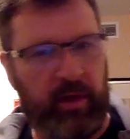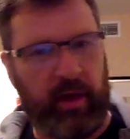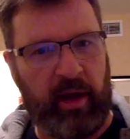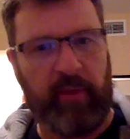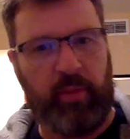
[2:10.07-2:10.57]

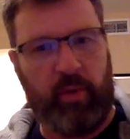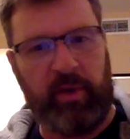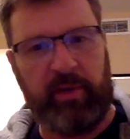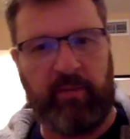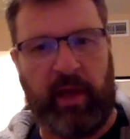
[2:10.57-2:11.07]
and I'd
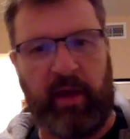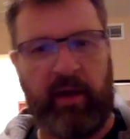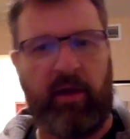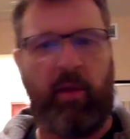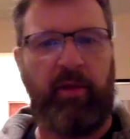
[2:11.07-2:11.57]
point out
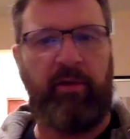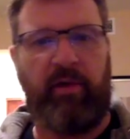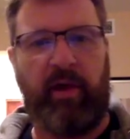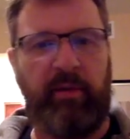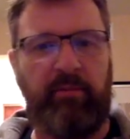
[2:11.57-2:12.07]
an
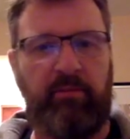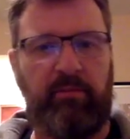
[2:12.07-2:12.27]
arbitrary